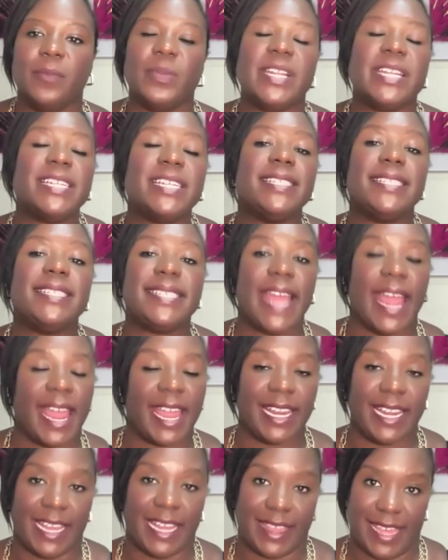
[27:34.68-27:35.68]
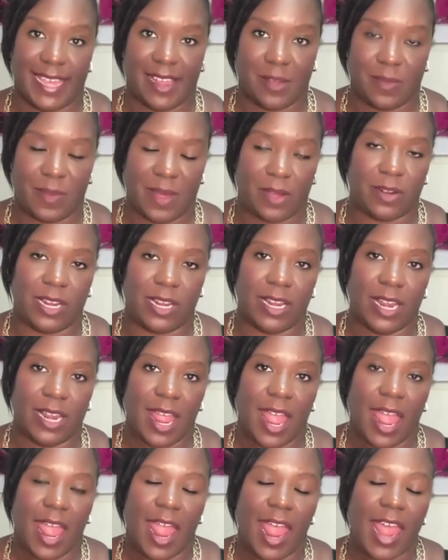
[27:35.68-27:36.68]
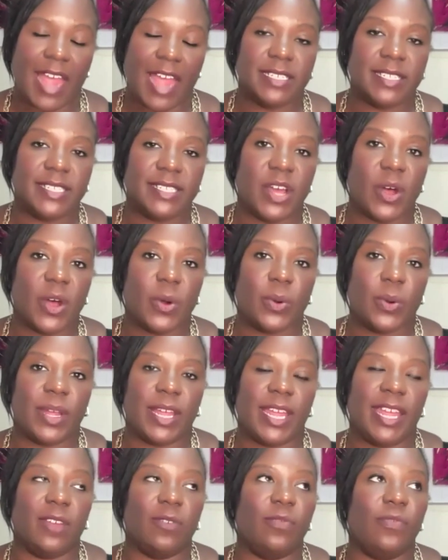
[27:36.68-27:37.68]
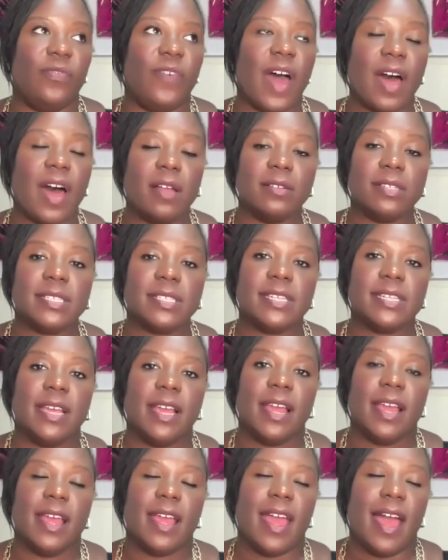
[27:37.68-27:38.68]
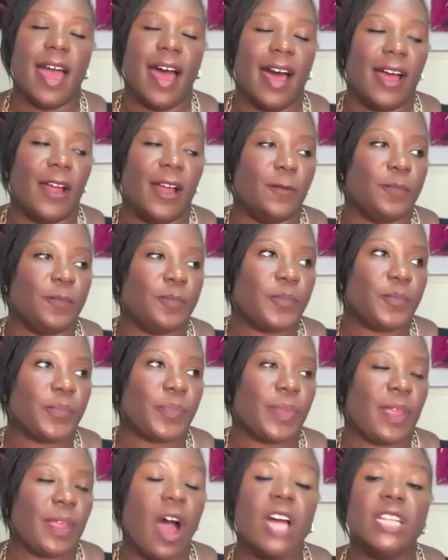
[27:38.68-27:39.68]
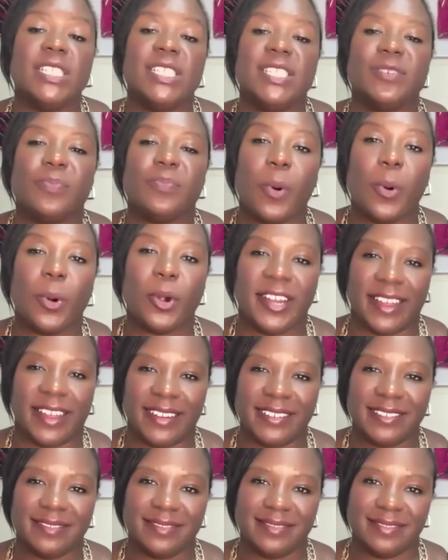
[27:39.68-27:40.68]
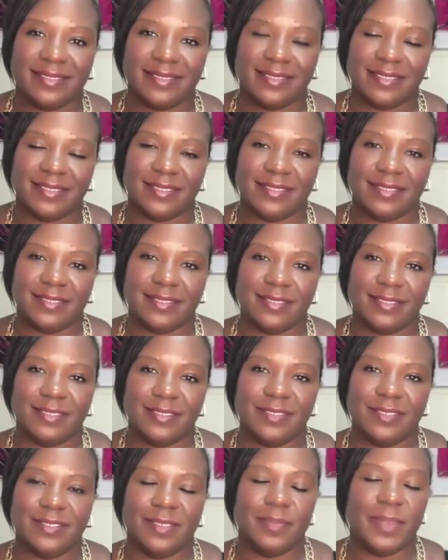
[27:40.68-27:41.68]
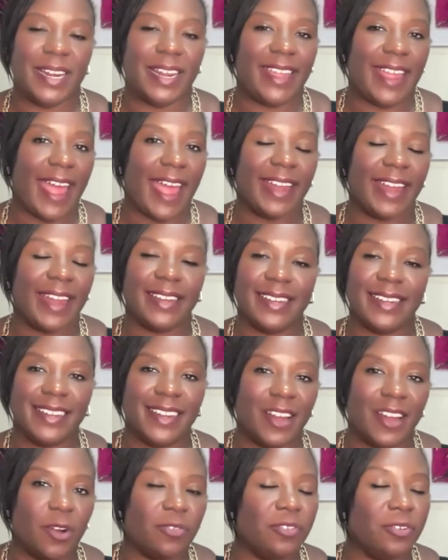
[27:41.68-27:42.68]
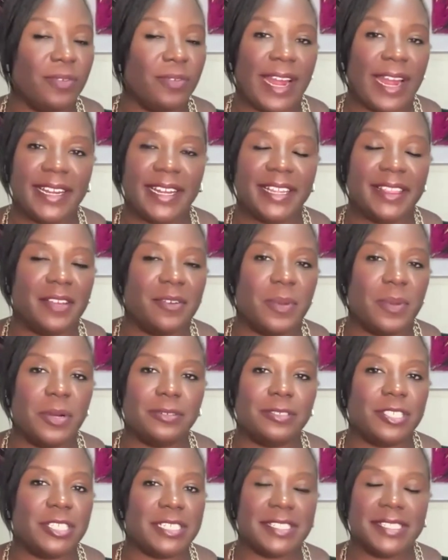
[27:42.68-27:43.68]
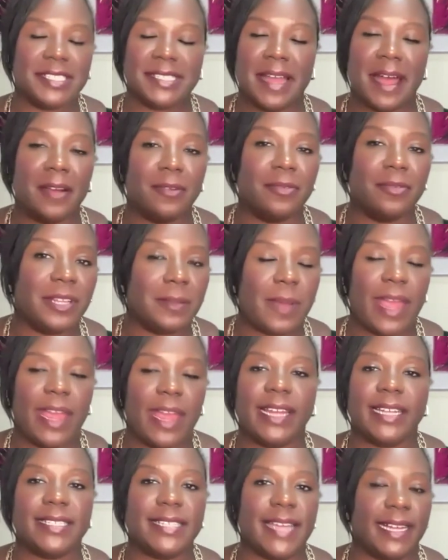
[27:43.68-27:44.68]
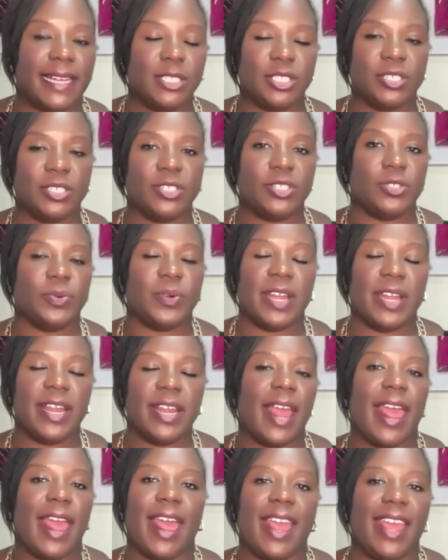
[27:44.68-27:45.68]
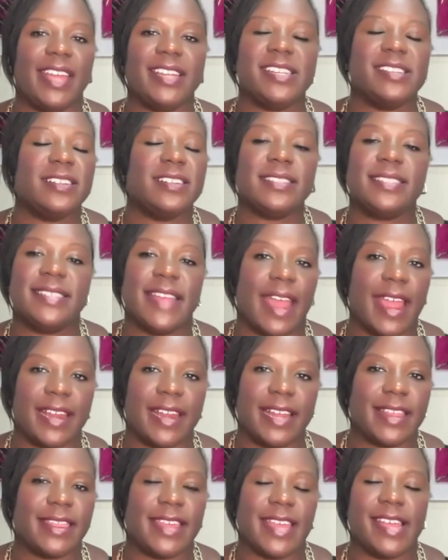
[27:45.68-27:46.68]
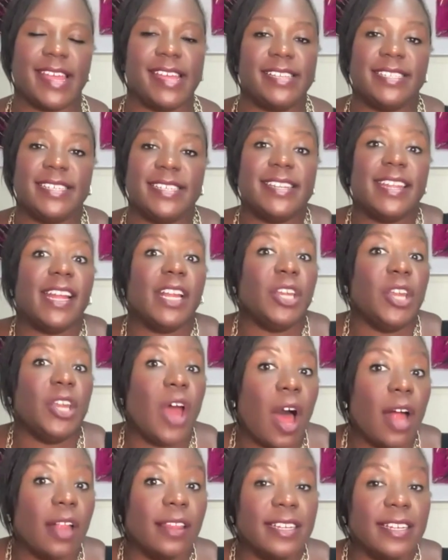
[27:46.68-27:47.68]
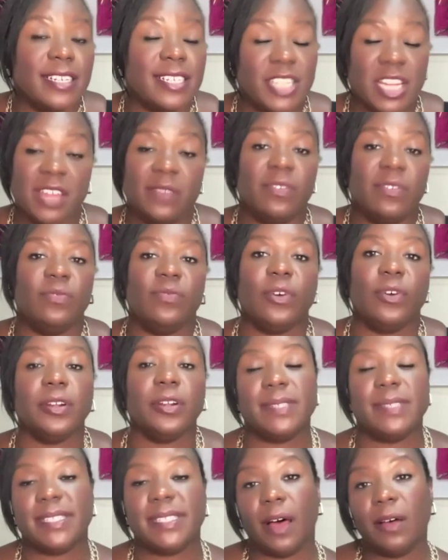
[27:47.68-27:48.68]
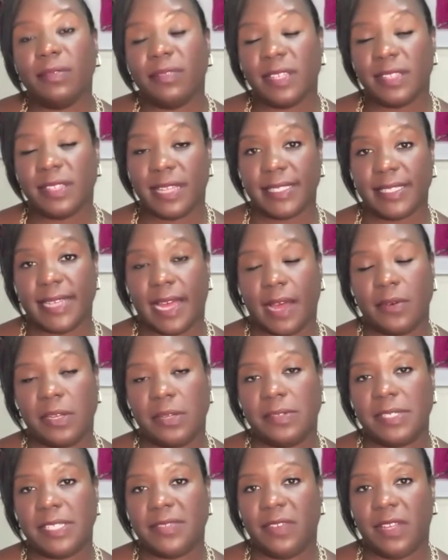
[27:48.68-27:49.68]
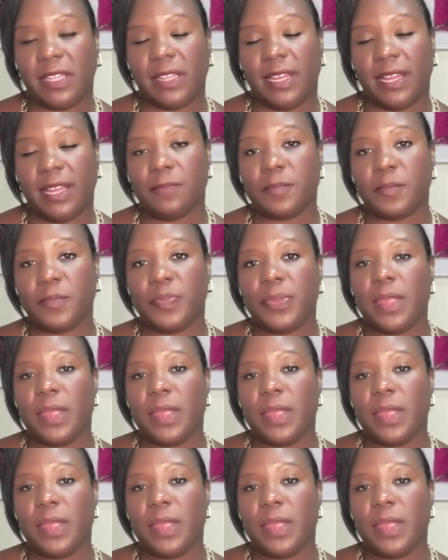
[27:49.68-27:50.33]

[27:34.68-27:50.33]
But he didn't say anything about it. And so he felt um, unsupported. But again, overriding the emotions, not really paying attention to it. He didn't say anything. He didn't acknowledge, even for himself, that that's how he was feeling.